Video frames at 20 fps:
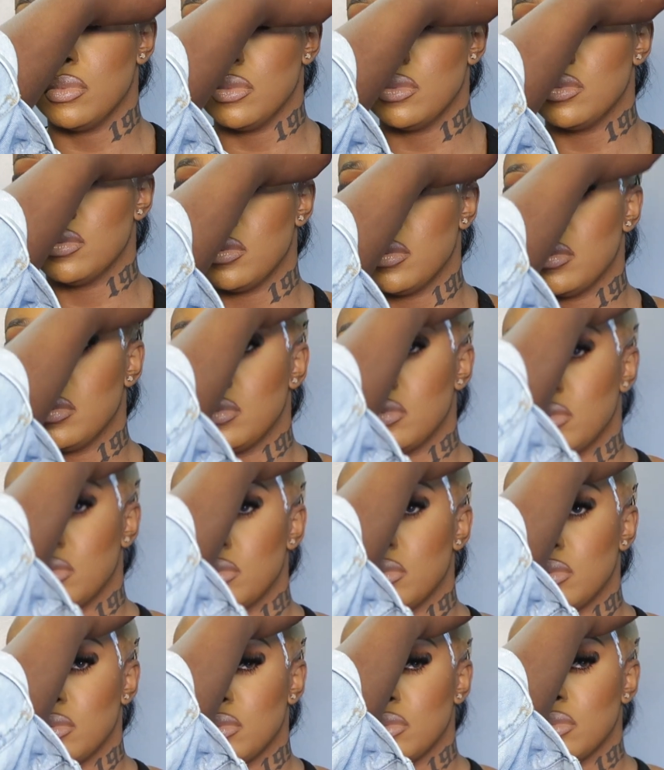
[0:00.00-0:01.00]

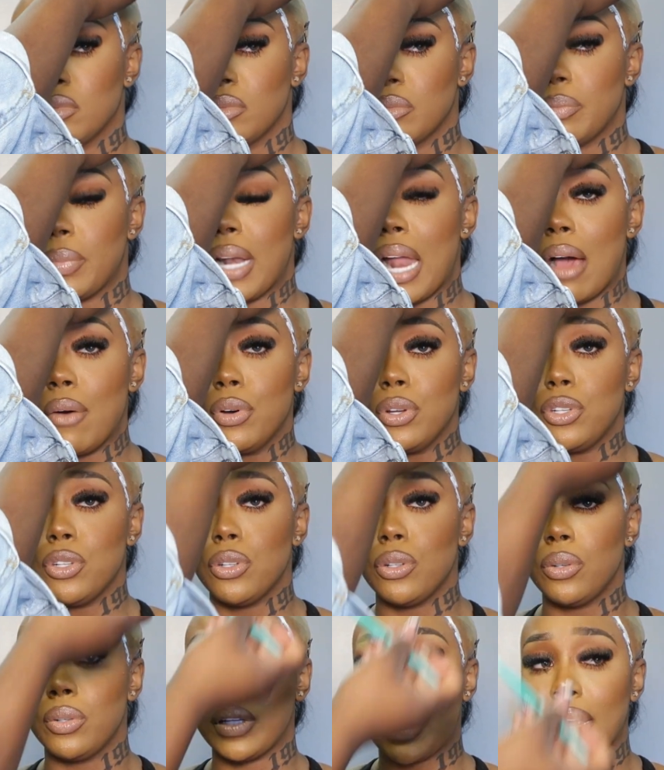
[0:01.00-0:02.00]
Mm-hmm. But I would do,
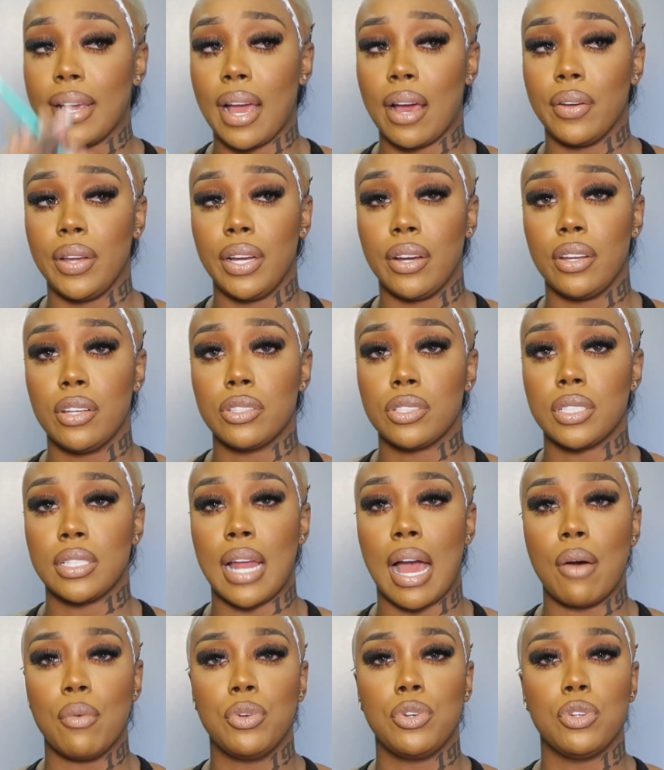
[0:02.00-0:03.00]
like, out here in Houston,
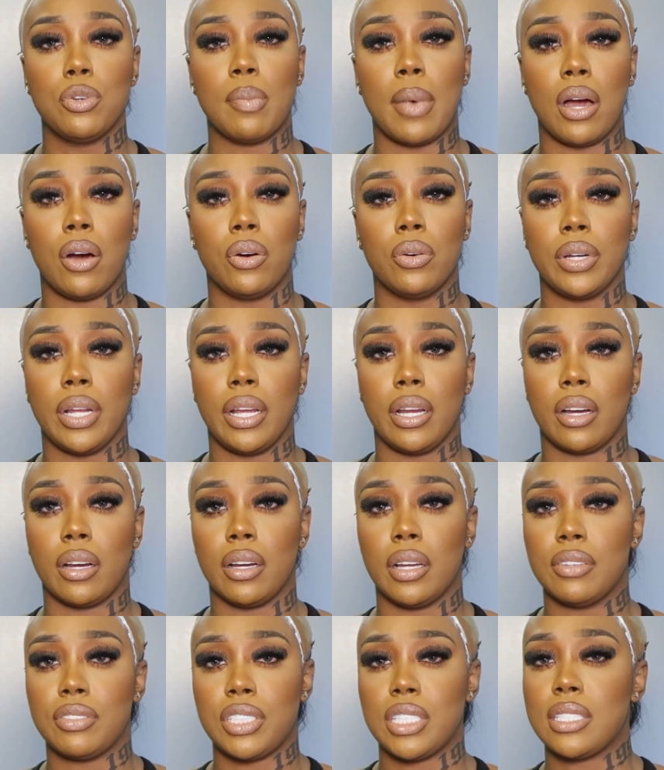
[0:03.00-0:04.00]
I would do my own hair
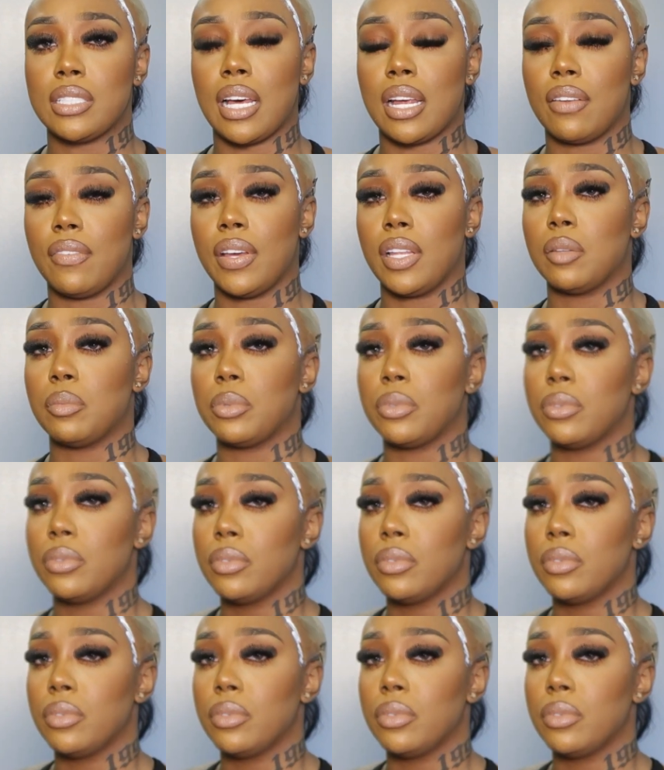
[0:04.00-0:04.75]
if she's not available.